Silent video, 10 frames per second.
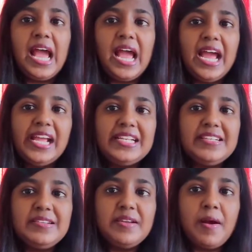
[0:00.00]

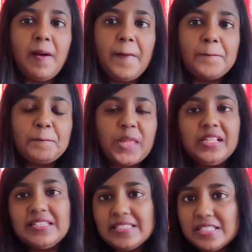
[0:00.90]
And
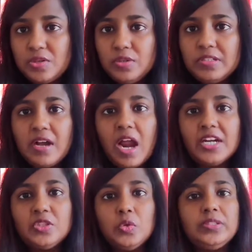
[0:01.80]
this is a good
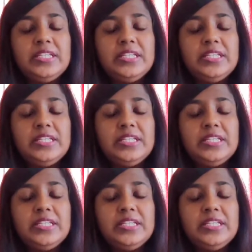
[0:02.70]
card, though.